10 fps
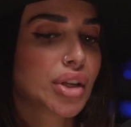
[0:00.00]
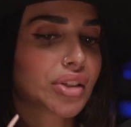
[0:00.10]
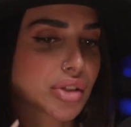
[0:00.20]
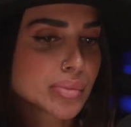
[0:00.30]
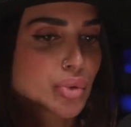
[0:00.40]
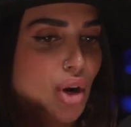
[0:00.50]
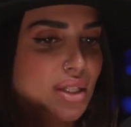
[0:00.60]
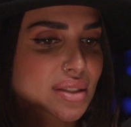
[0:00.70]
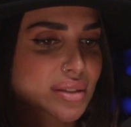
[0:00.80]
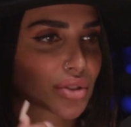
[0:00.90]
need to
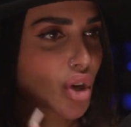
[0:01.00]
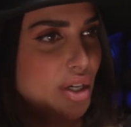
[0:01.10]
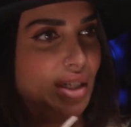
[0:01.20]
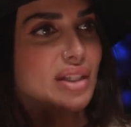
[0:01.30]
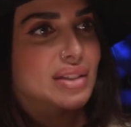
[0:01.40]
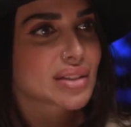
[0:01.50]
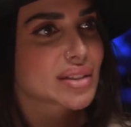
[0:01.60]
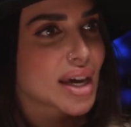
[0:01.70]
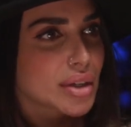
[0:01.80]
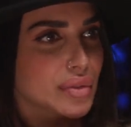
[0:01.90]
embrace the darkness
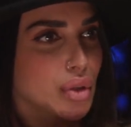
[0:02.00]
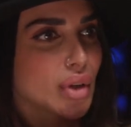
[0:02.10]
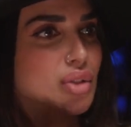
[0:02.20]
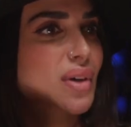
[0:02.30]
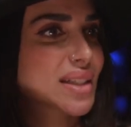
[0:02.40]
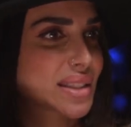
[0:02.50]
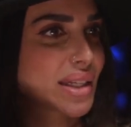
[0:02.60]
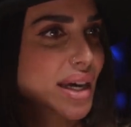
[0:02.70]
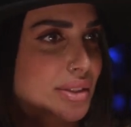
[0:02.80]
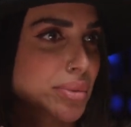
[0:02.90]
inside of you as well as the
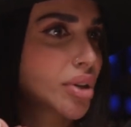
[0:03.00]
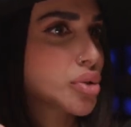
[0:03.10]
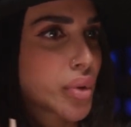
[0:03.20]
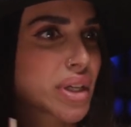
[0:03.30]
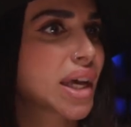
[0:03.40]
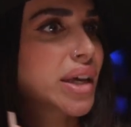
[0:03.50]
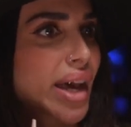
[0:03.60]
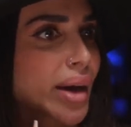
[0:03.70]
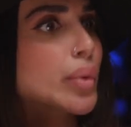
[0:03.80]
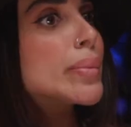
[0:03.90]
light, because we're yin
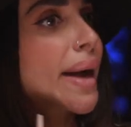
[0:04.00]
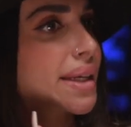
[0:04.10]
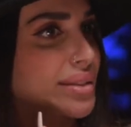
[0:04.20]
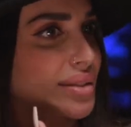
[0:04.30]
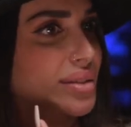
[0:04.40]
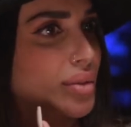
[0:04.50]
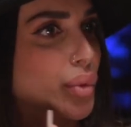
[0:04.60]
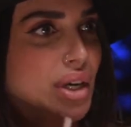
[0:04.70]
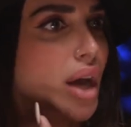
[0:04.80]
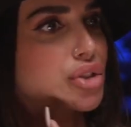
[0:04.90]
yang, we're balanced.
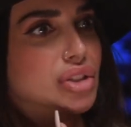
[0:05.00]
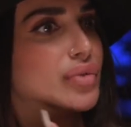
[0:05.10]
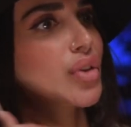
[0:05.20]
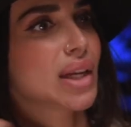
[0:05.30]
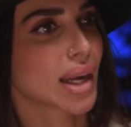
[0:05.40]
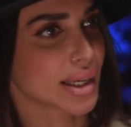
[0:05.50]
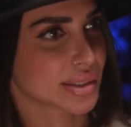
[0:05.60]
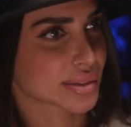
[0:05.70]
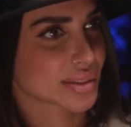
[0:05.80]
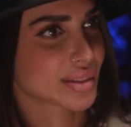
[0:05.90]
We're not just fully
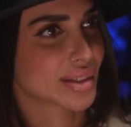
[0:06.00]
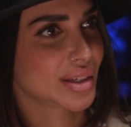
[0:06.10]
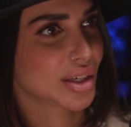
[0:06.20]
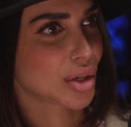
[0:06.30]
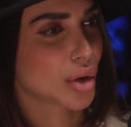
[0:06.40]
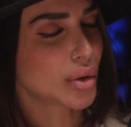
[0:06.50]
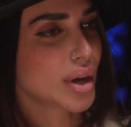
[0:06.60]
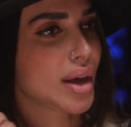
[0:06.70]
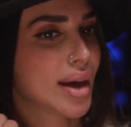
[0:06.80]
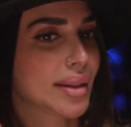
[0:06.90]
light,
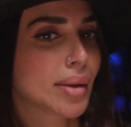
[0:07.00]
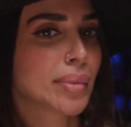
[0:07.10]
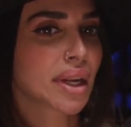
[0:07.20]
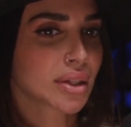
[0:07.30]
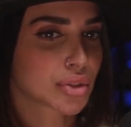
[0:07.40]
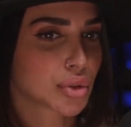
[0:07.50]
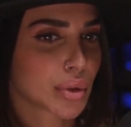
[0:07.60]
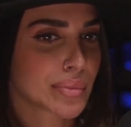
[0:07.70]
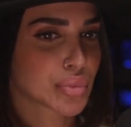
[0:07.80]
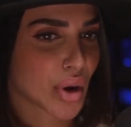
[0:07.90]
And the minute you
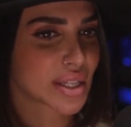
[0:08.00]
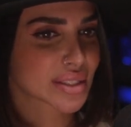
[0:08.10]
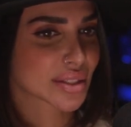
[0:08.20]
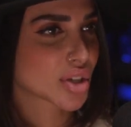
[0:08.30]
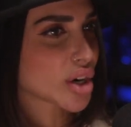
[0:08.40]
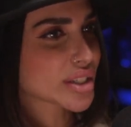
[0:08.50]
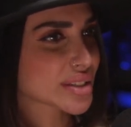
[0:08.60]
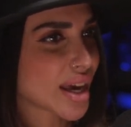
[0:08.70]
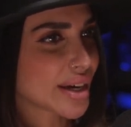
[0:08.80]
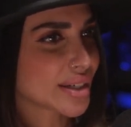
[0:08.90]
embrace the dark
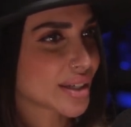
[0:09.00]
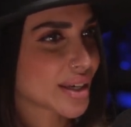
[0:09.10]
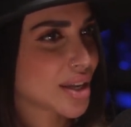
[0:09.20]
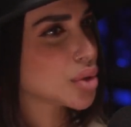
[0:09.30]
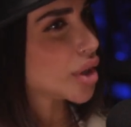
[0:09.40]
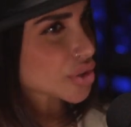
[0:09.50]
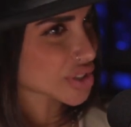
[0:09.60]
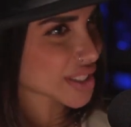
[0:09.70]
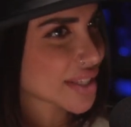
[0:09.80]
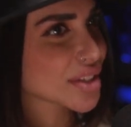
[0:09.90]
side and you
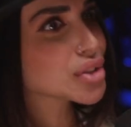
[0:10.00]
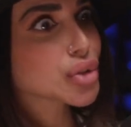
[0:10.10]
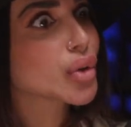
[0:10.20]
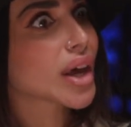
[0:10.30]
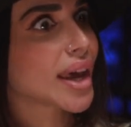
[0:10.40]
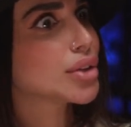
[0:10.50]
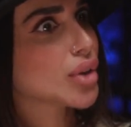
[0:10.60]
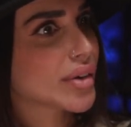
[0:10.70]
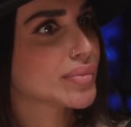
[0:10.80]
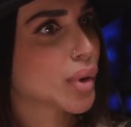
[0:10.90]
understand that it's okay
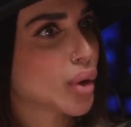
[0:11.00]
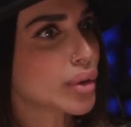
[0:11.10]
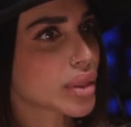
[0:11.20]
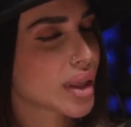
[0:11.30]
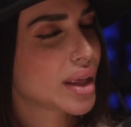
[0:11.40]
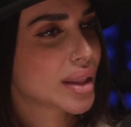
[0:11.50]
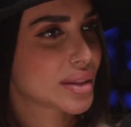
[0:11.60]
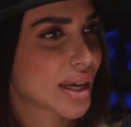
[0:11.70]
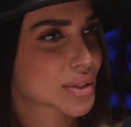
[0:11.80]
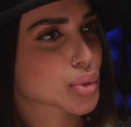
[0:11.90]
to have both,
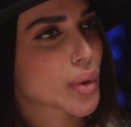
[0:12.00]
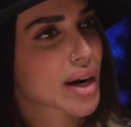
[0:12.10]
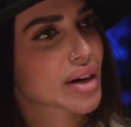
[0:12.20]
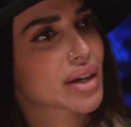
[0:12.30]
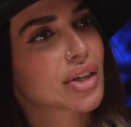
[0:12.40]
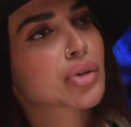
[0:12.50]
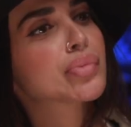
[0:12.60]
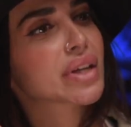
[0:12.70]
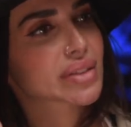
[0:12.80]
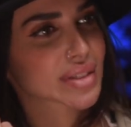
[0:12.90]
that's where inner
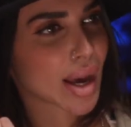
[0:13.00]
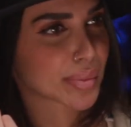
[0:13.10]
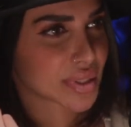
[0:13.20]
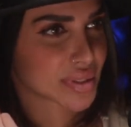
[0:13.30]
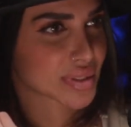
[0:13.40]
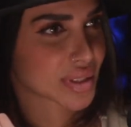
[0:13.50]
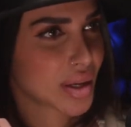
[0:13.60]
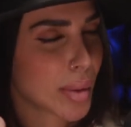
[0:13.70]
peace happens.